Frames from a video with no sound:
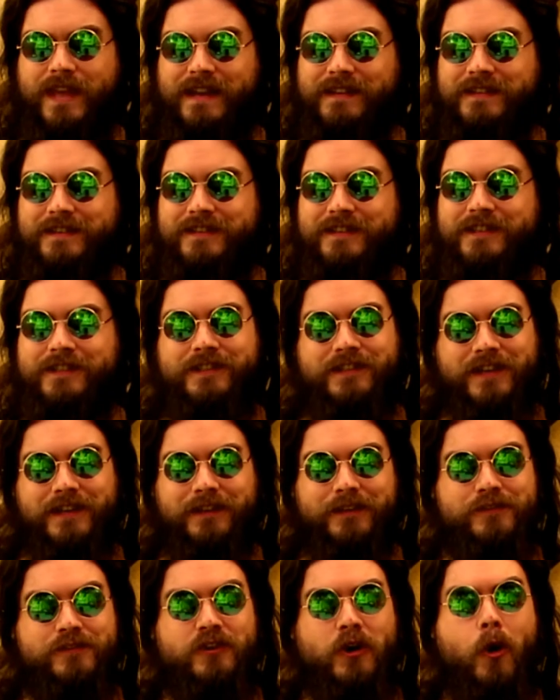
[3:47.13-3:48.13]
That is
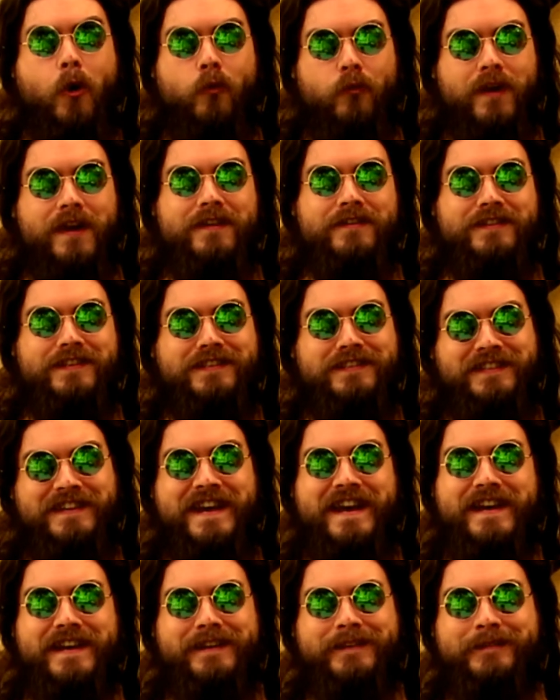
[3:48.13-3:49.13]
still so weird to
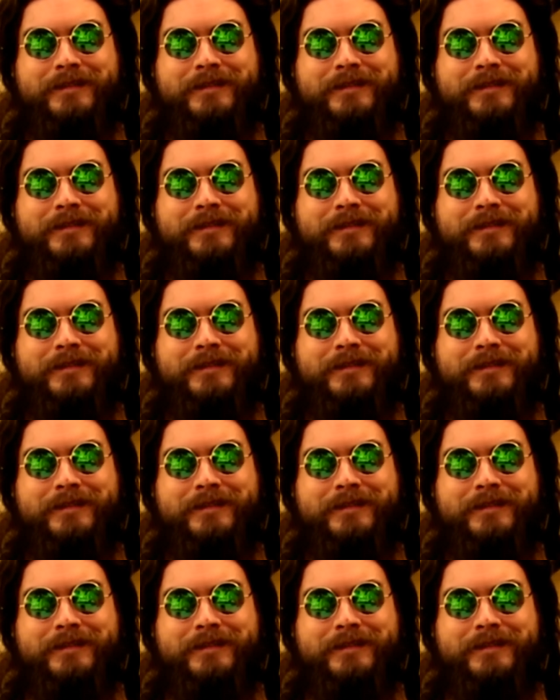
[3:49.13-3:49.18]
say.